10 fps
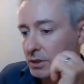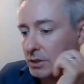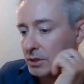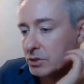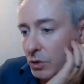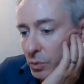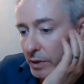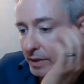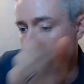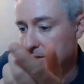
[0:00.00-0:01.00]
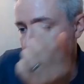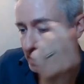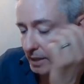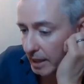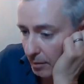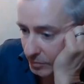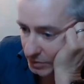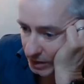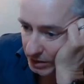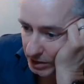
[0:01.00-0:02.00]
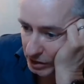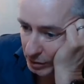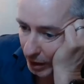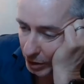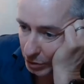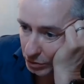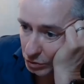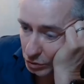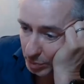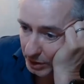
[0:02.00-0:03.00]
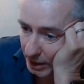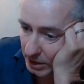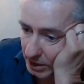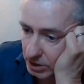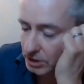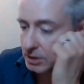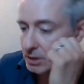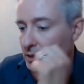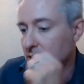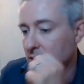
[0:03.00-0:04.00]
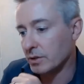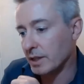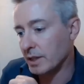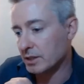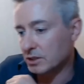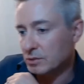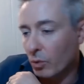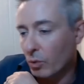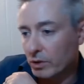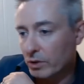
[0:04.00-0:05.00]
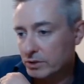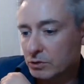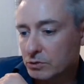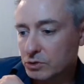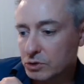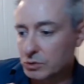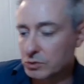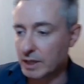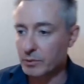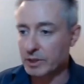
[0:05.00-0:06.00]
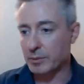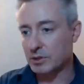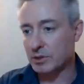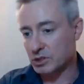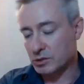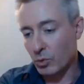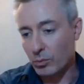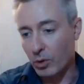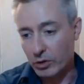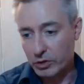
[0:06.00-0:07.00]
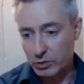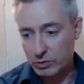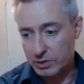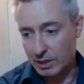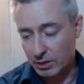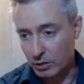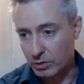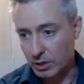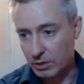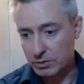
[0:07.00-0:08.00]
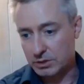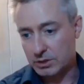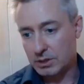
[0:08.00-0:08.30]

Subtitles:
So with this Sensit Smart, you can do pH. So that's the smallest thing you can do. Then you come into small molecules like glucose.